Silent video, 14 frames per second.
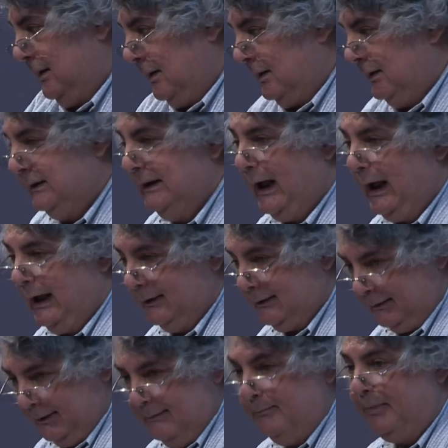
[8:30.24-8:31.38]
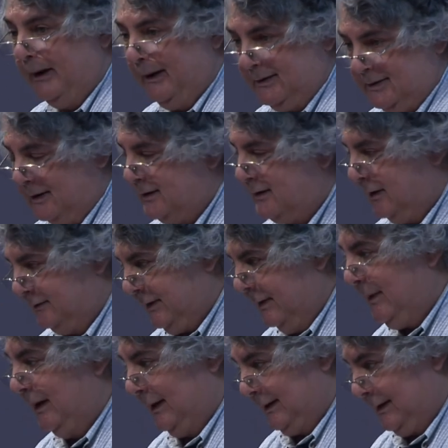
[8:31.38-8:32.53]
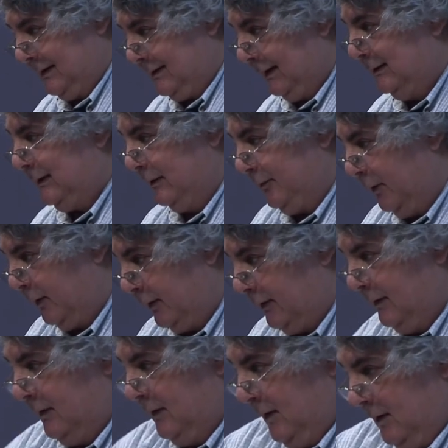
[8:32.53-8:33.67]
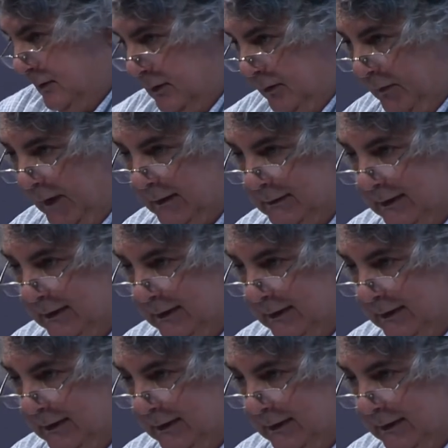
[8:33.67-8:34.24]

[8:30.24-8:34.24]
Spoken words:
the higher impatience of the Americans, and therefore the fact